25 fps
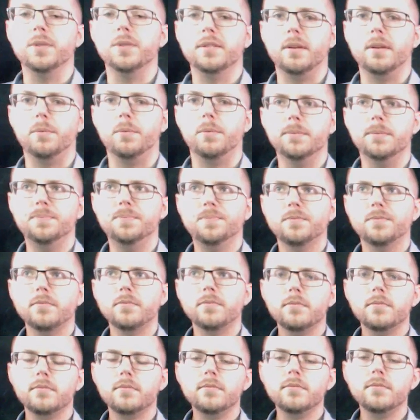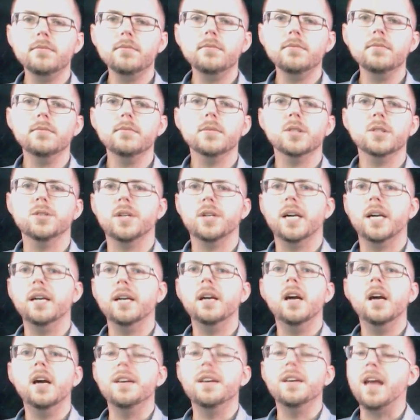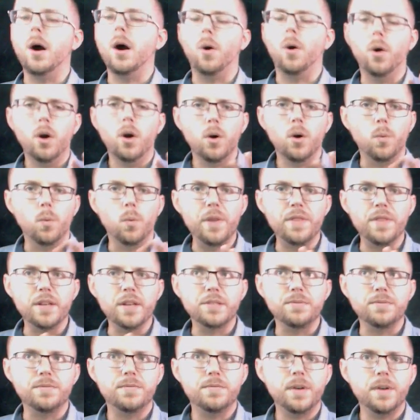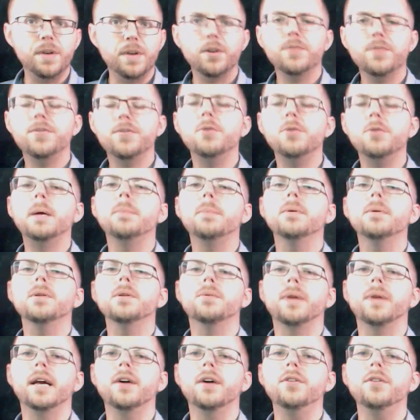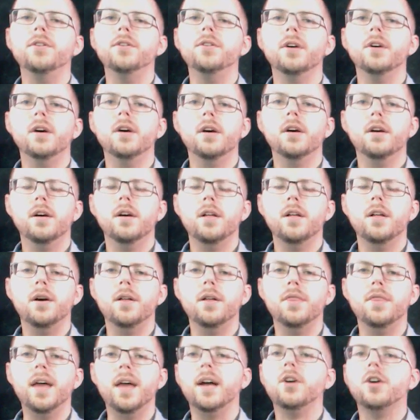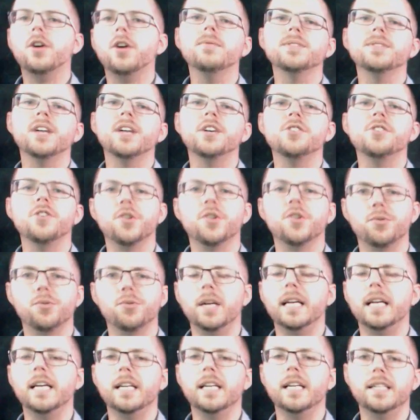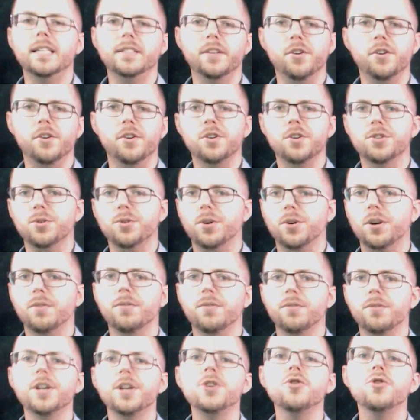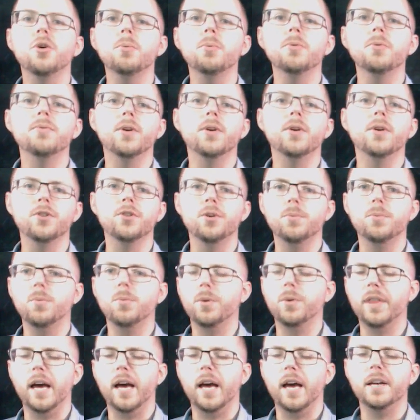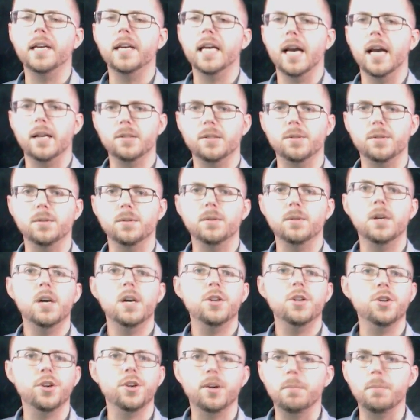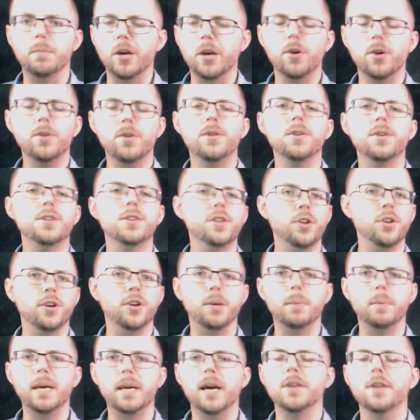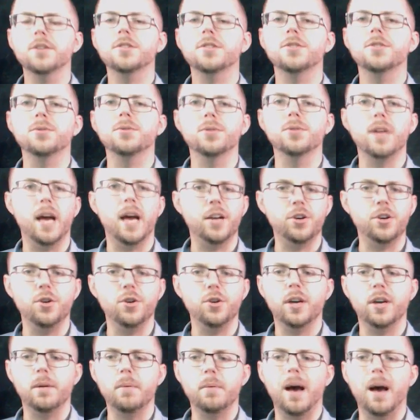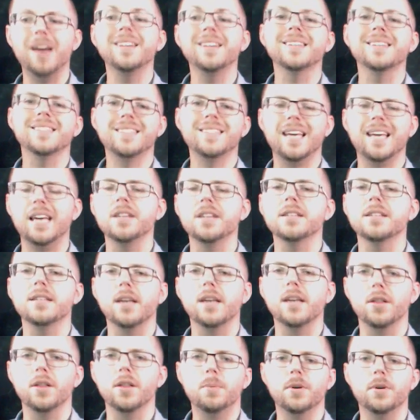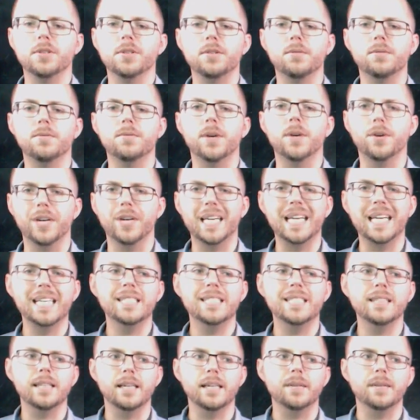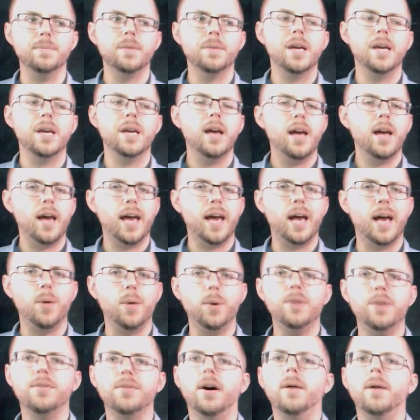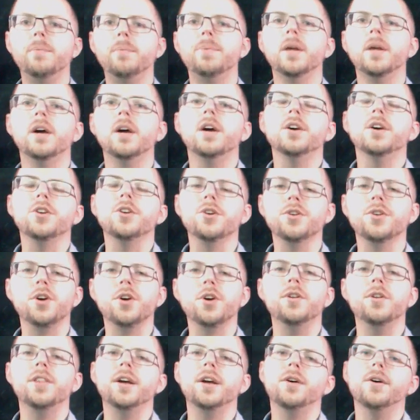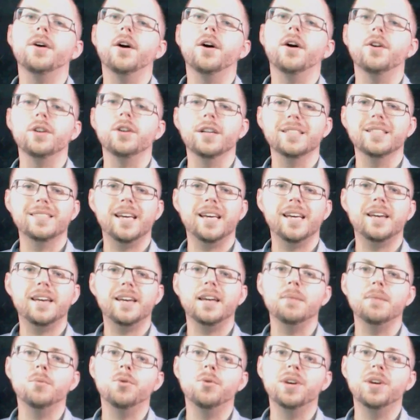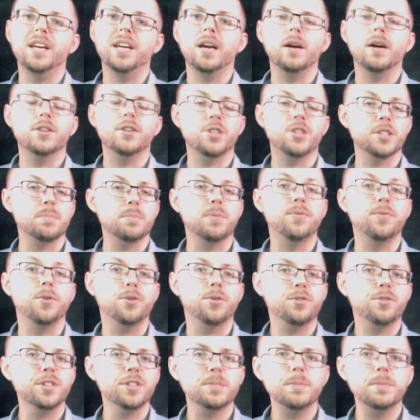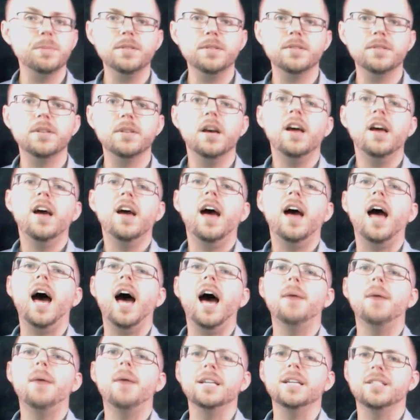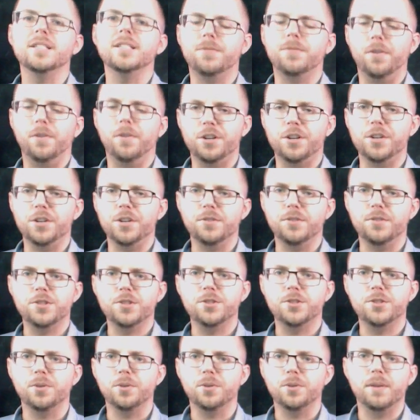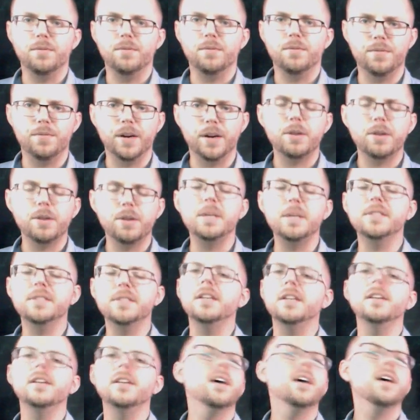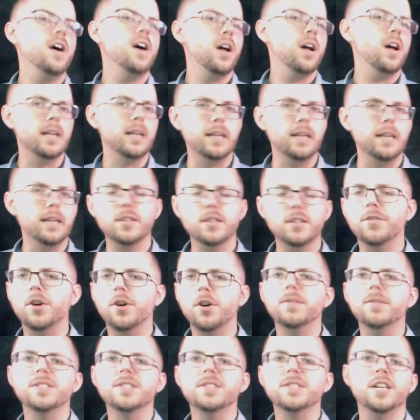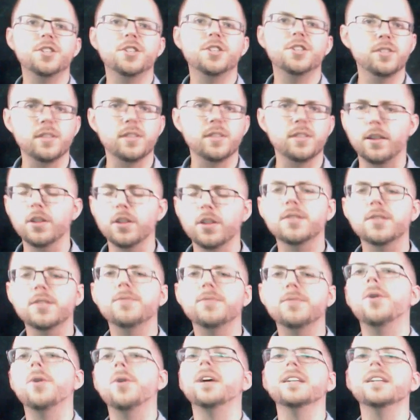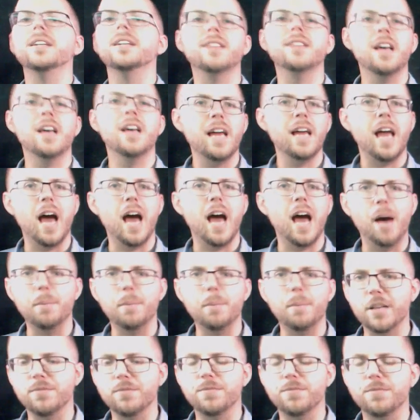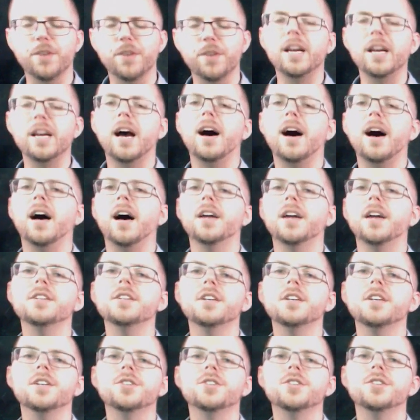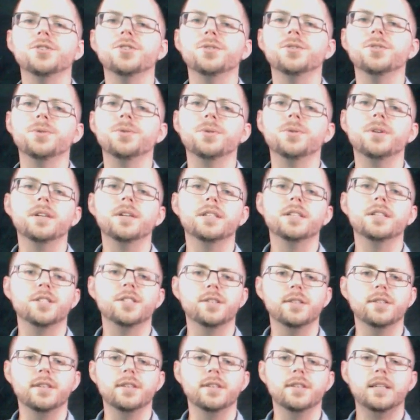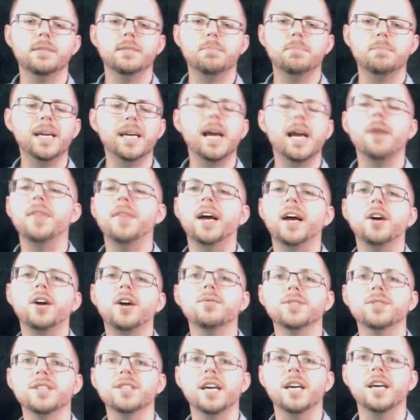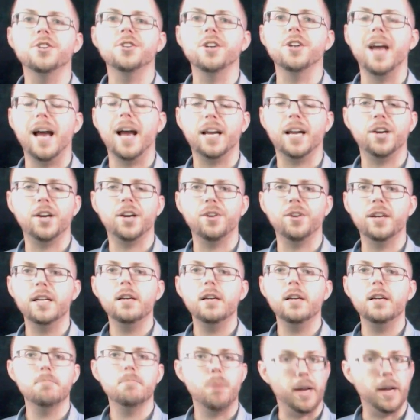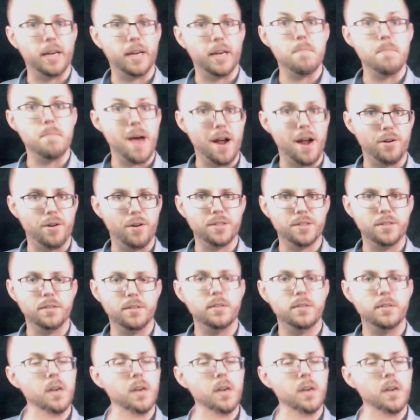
with someone. Okay, now when there's very few people around, that conversation is really easy. You can talk at a very normal volume without any hassle. You can be heard, you can be understood, and you can understand the other person very easily. However, you go there on Saturday morning just before Christmas, um, it's a very different story. Very busy, lots of conversations, lots of noise. Um, it's very hard to, to pick up that conversation accurately by comparison.